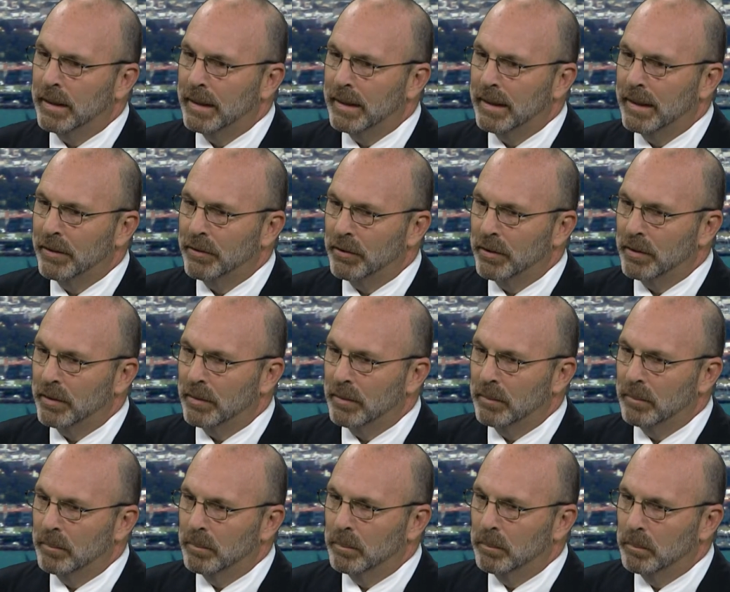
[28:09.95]
as it
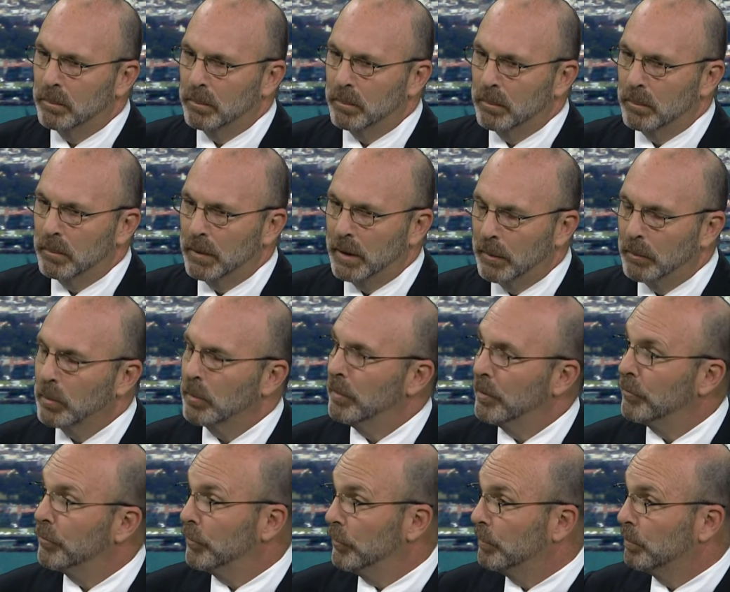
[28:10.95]

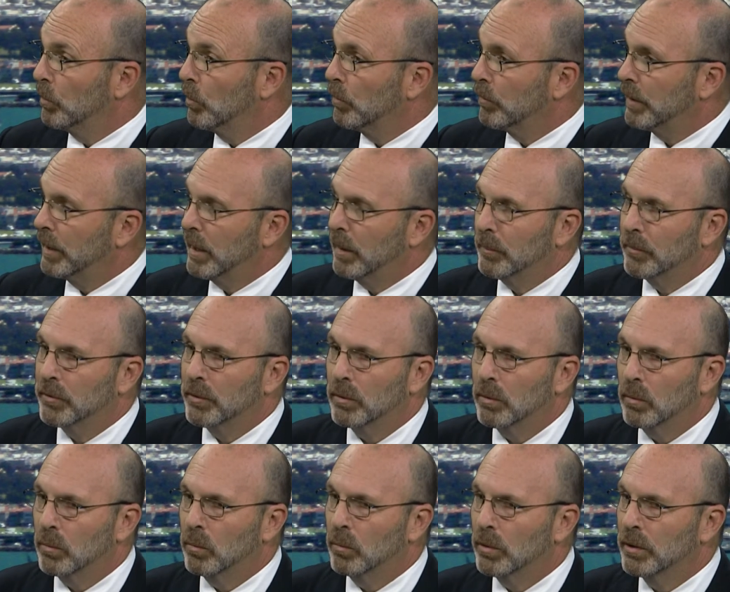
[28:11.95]
implements these programs,
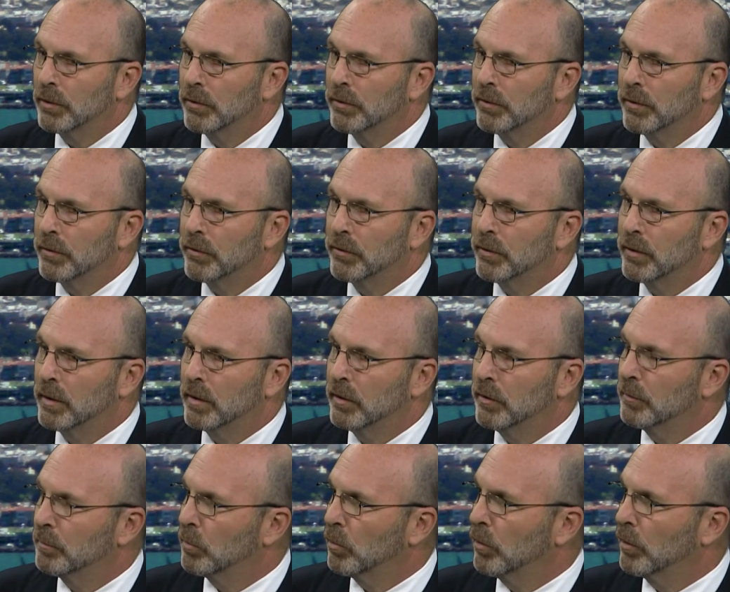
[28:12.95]
where does it see
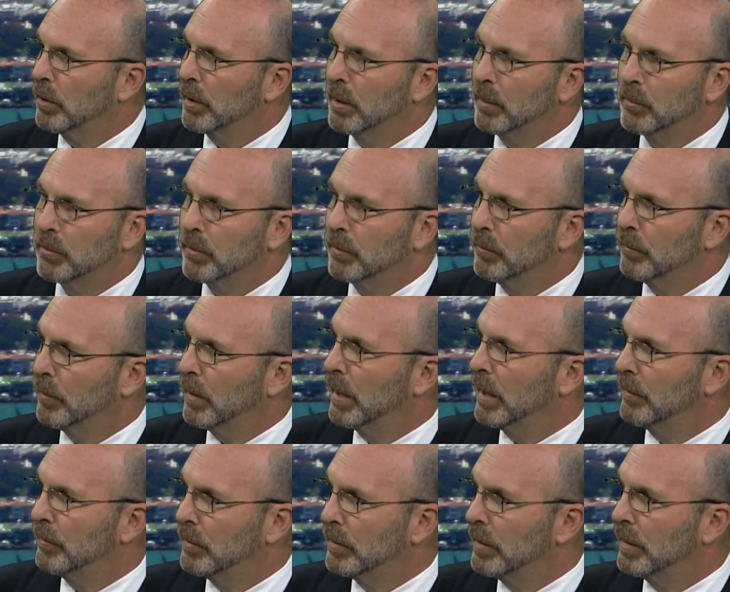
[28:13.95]
these programs in
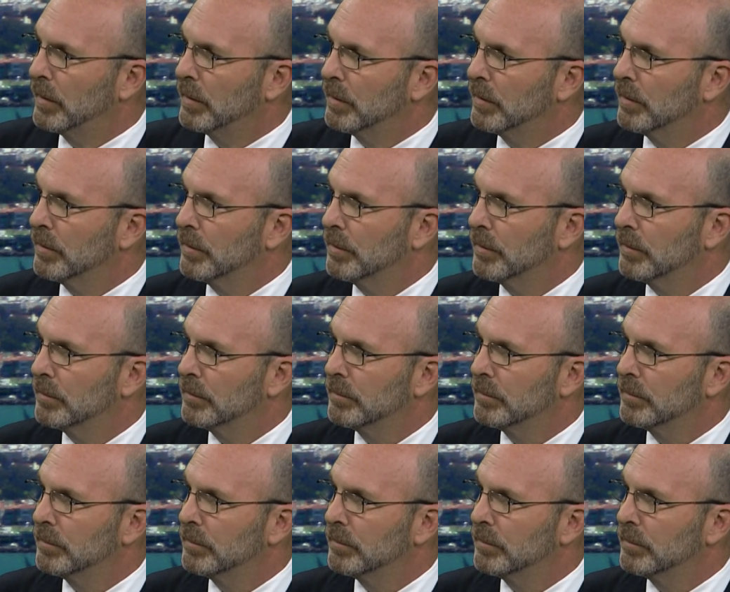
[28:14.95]
5 and 10 years?